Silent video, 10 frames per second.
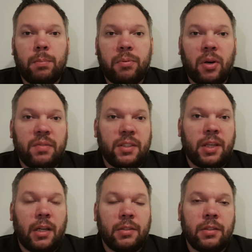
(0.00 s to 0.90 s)
private
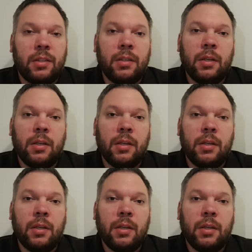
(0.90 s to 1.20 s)
sellers.